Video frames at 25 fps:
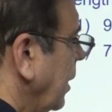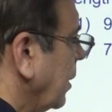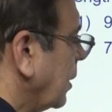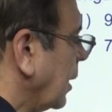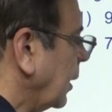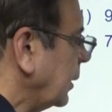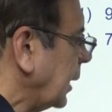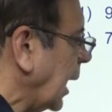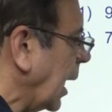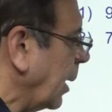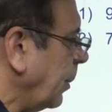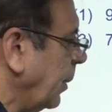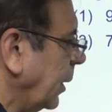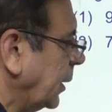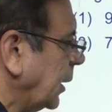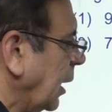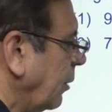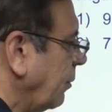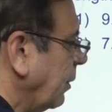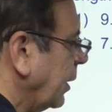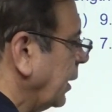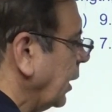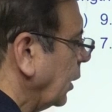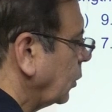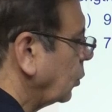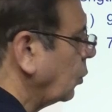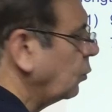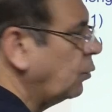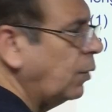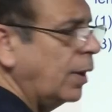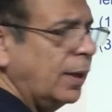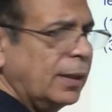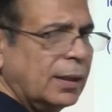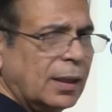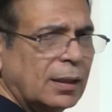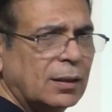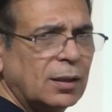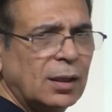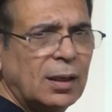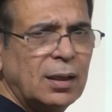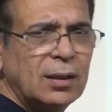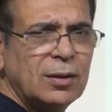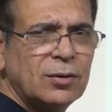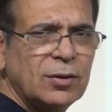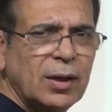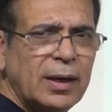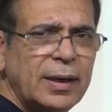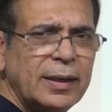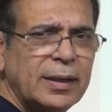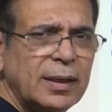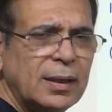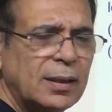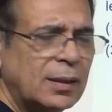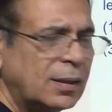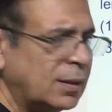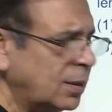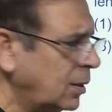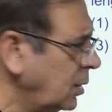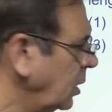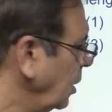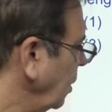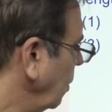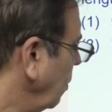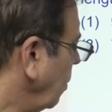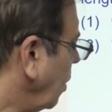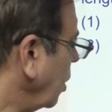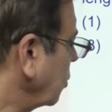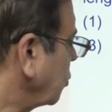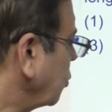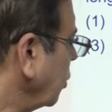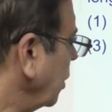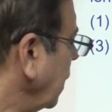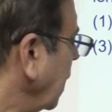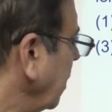is the diameter. We need to find the third side. What should